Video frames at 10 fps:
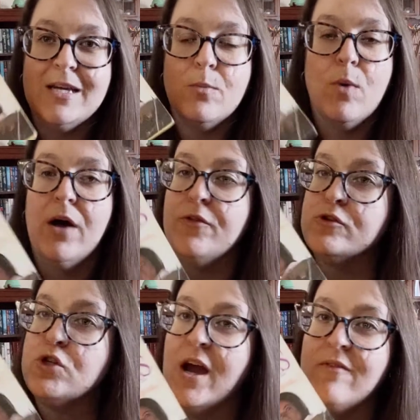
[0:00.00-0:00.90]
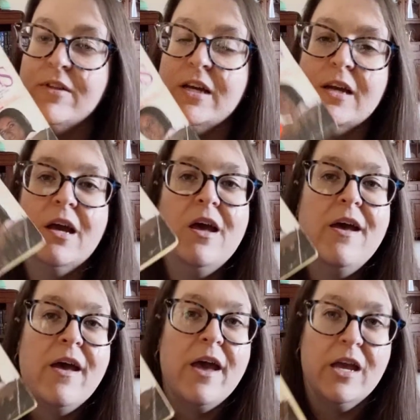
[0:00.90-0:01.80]
him while they're traveling,
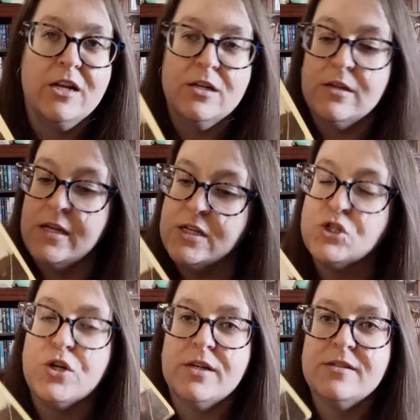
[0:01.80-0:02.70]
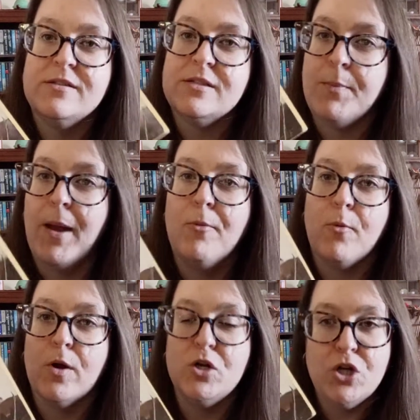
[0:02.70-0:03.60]
and he entrusts the
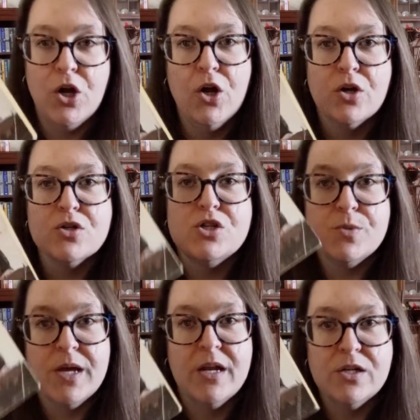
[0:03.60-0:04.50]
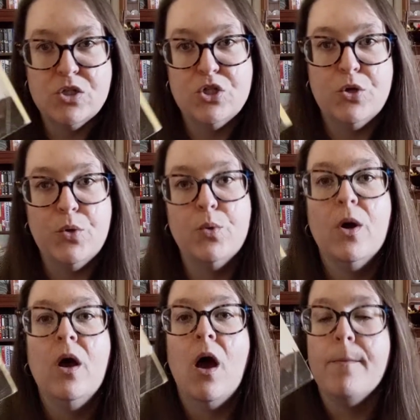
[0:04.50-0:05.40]
paperwork to her to get it to
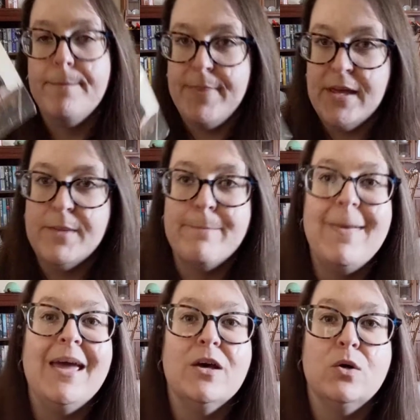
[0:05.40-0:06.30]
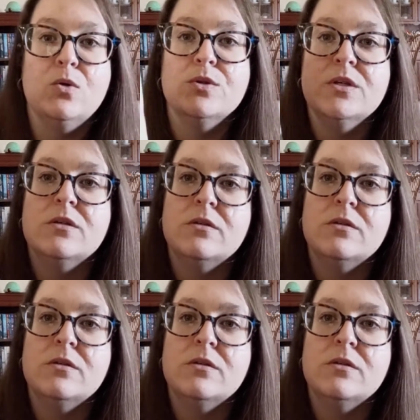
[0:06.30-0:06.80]
be mailed.